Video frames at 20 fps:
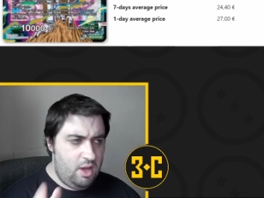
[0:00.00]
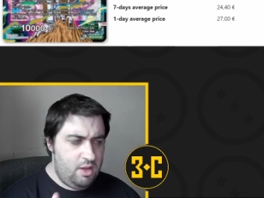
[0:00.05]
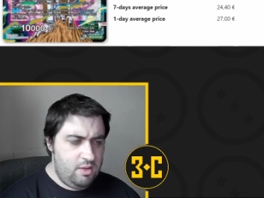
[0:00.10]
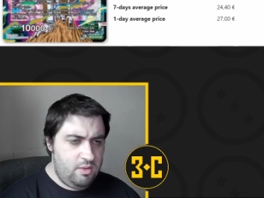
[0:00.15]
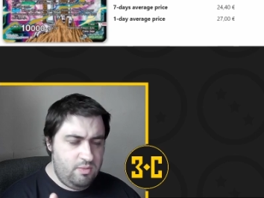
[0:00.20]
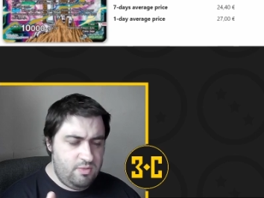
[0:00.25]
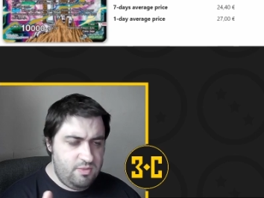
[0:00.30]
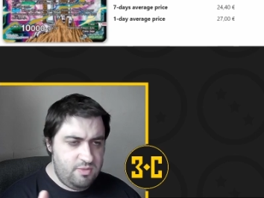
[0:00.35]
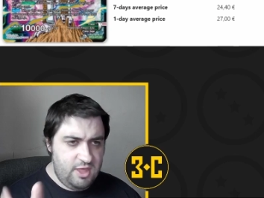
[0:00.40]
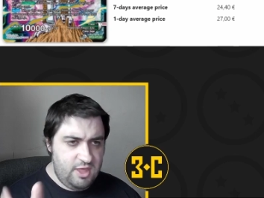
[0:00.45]

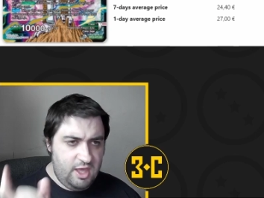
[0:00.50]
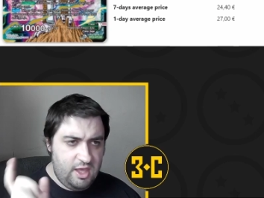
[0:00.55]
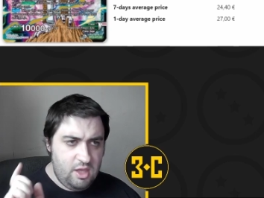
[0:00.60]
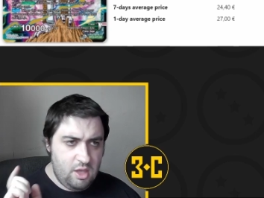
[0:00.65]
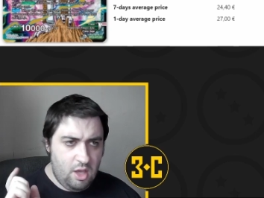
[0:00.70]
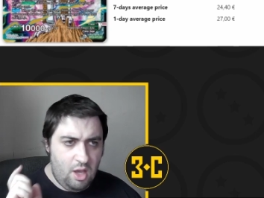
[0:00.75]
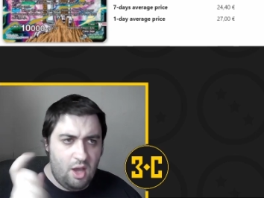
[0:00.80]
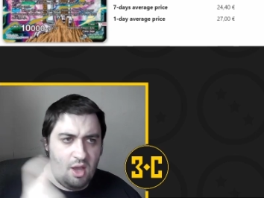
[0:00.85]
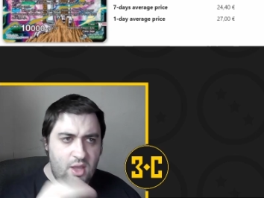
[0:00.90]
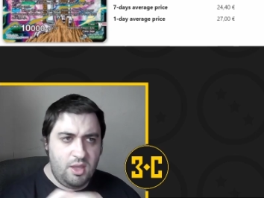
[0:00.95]
I
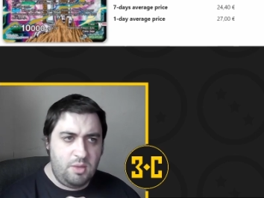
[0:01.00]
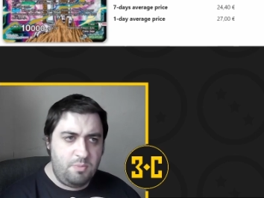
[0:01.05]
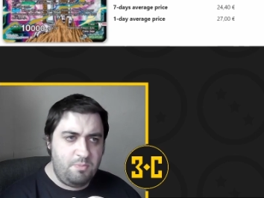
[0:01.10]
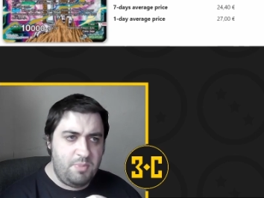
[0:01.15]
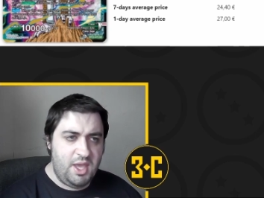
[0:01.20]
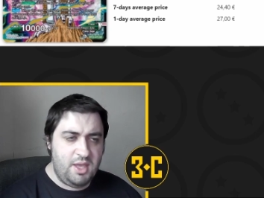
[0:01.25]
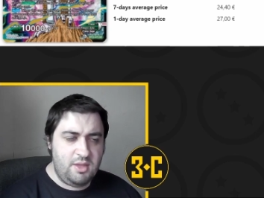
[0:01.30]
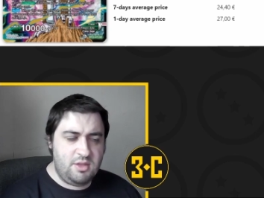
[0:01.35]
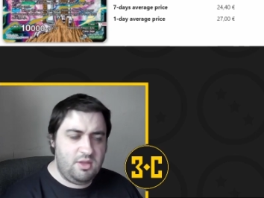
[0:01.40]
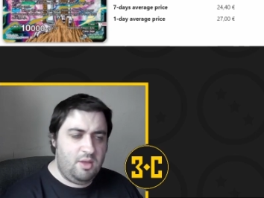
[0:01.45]
think I
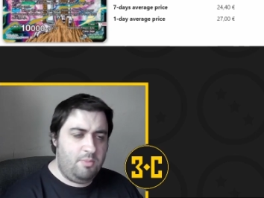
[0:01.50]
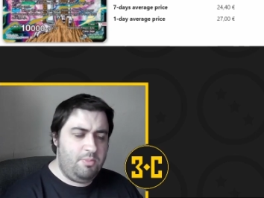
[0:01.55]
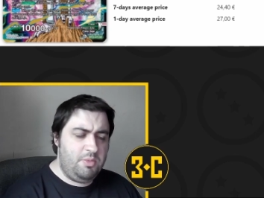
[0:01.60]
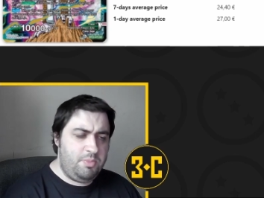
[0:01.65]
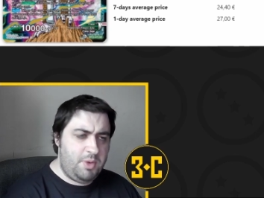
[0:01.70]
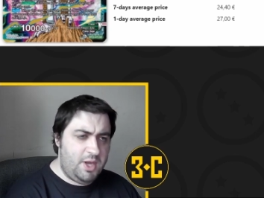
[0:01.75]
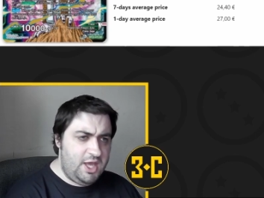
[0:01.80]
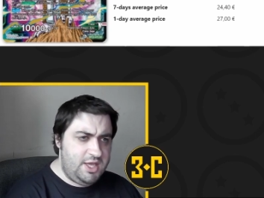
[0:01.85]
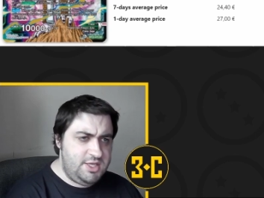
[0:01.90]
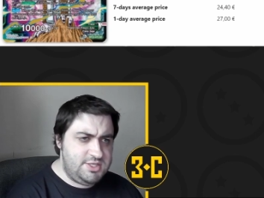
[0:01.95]
picked up a
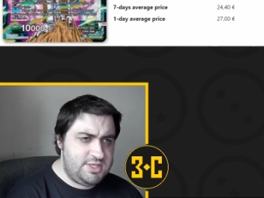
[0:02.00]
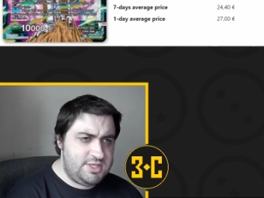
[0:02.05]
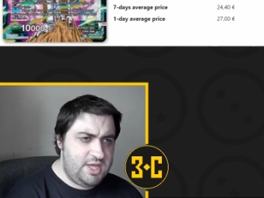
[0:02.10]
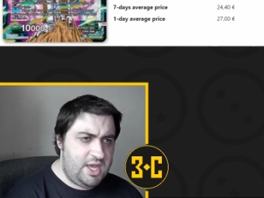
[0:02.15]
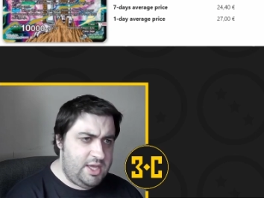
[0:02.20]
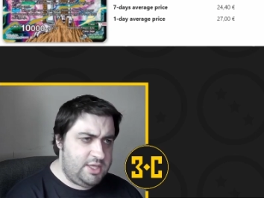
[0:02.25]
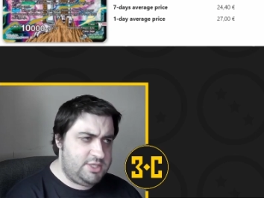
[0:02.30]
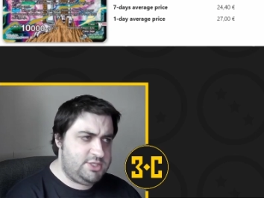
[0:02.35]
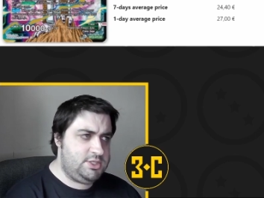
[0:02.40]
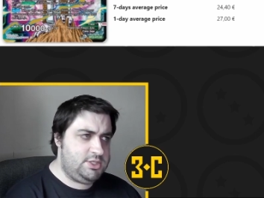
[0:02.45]

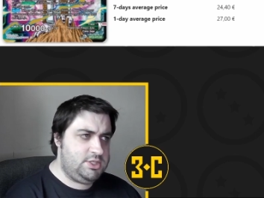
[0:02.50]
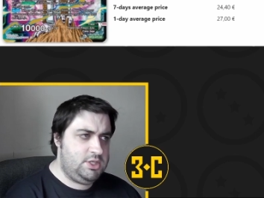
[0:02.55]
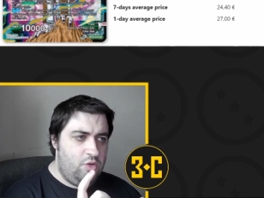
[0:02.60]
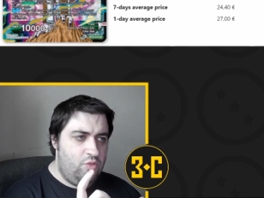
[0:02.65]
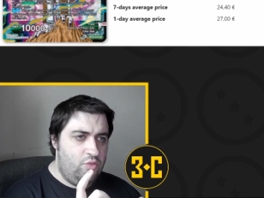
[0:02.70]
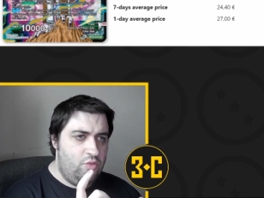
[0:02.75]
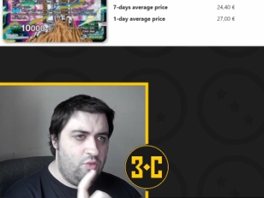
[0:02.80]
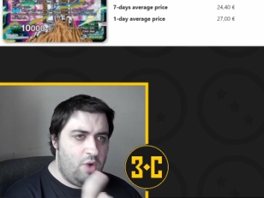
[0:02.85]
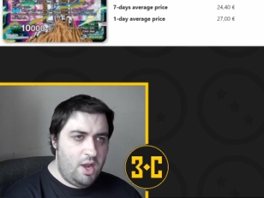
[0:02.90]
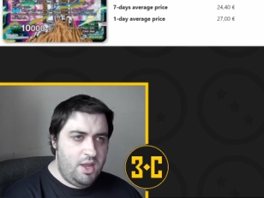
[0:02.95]
playset
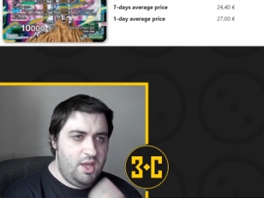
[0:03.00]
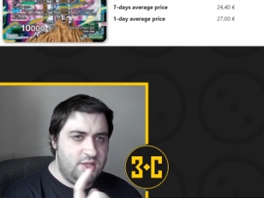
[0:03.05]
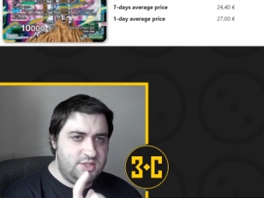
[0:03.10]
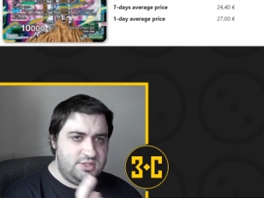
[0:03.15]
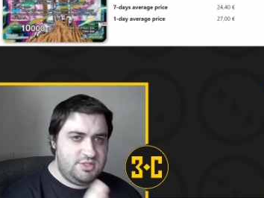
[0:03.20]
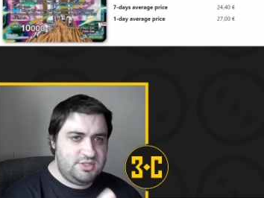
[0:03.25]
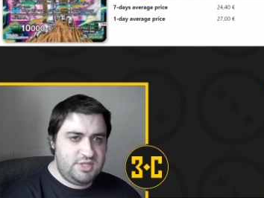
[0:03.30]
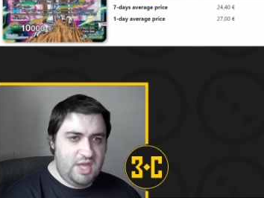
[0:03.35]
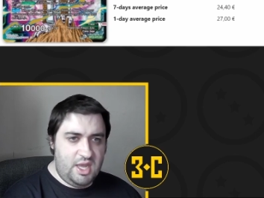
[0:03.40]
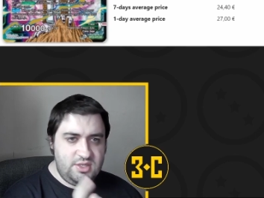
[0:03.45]
right
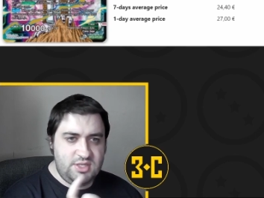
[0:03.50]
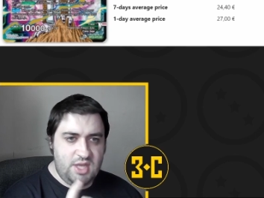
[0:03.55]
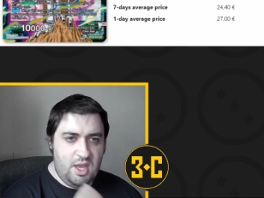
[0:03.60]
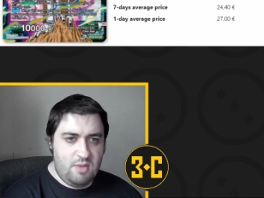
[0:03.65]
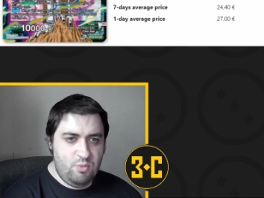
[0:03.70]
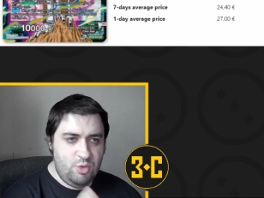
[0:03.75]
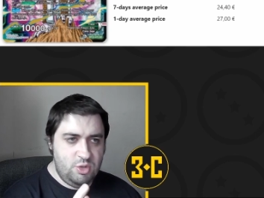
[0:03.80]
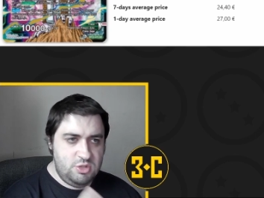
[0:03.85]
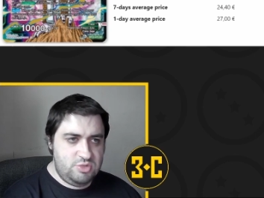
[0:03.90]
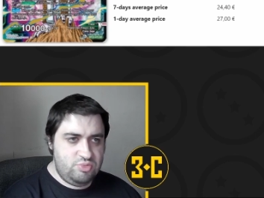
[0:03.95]
as Set
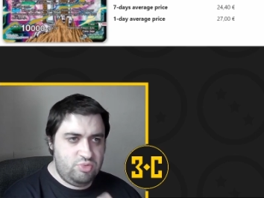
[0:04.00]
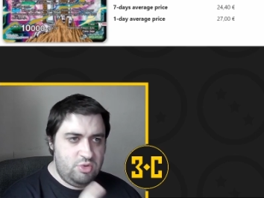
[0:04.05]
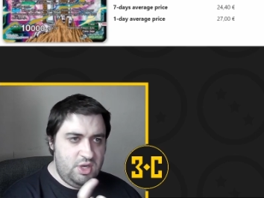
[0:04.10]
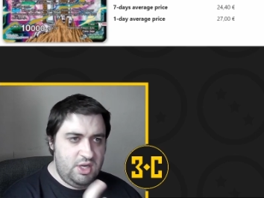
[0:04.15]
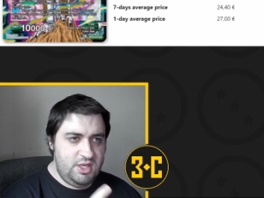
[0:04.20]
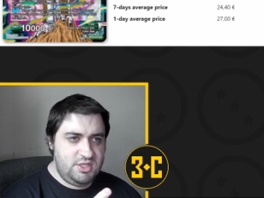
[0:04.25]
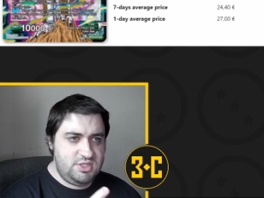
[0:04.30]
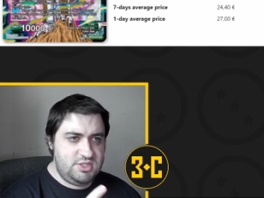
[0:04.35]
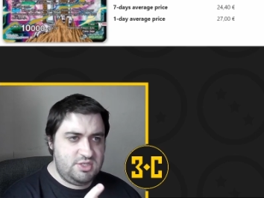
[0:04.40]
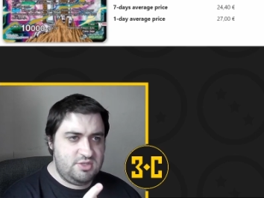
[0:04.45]
10 was
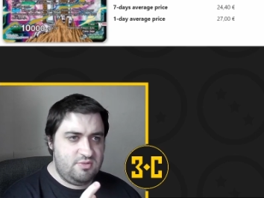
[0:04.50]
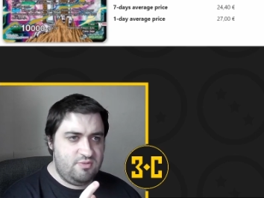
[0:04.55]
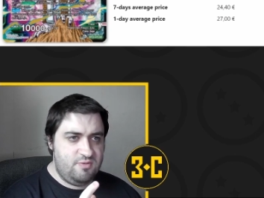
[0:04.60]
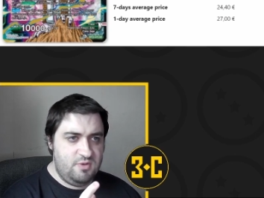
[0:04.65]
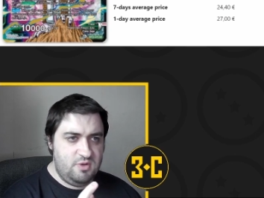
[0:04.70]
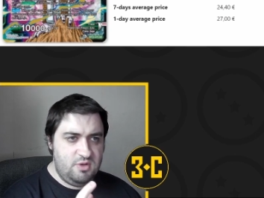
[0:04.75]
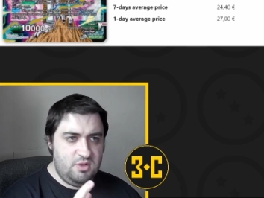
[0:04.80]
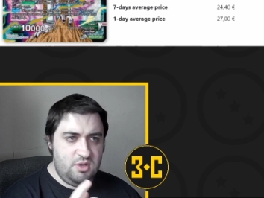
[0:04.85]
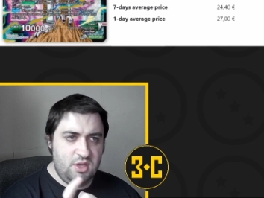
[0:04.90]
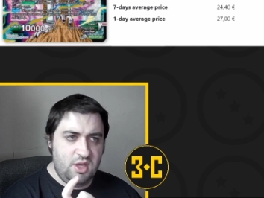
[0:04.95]
released
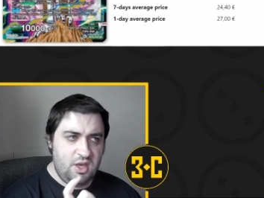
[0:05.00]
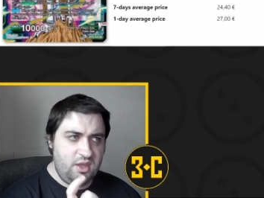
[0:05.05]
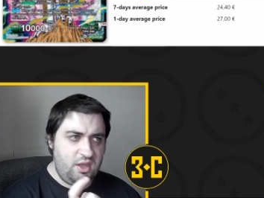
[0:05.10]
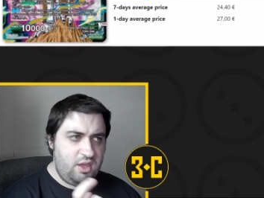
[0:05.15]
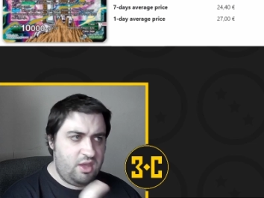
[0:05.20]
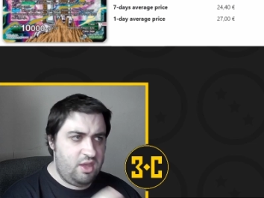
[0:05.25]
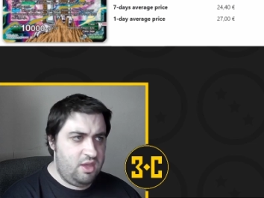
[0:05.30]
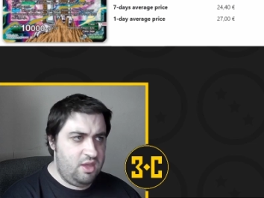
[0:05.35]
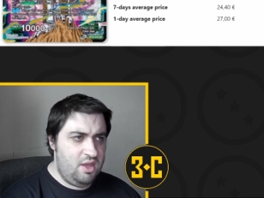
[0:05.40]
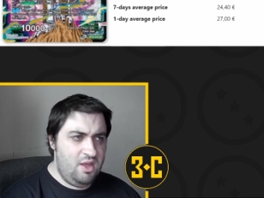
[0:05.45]
for
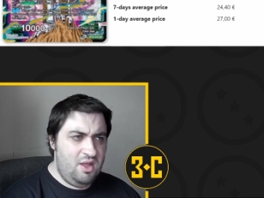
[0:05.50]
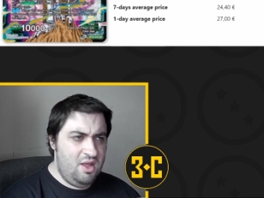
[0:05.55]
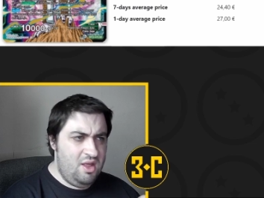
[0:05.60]
like,